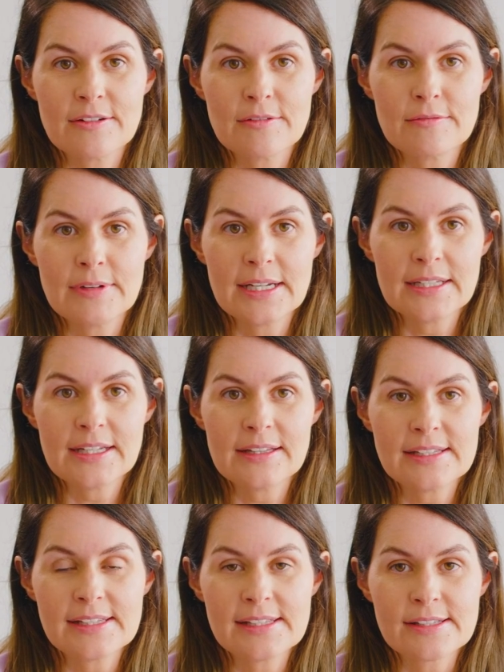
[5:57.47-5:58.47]
really
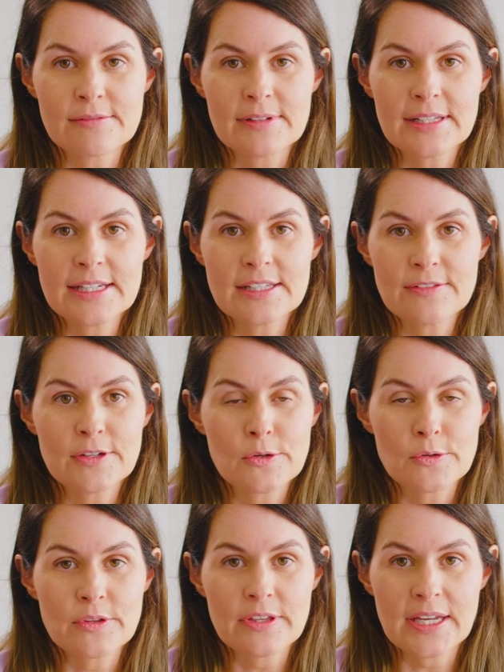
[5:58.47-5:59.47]
this is a really
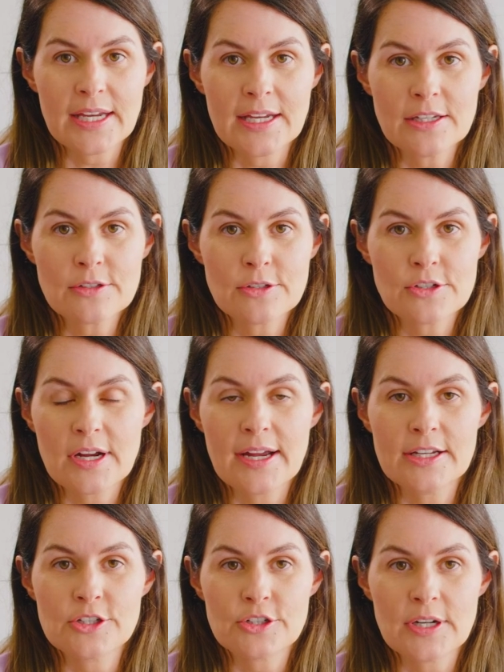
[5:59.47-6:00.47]
difficult thing to
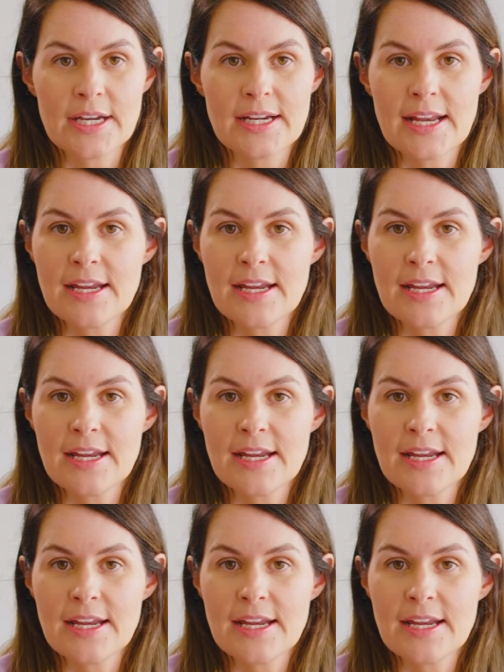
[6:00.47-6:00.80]
try and treat,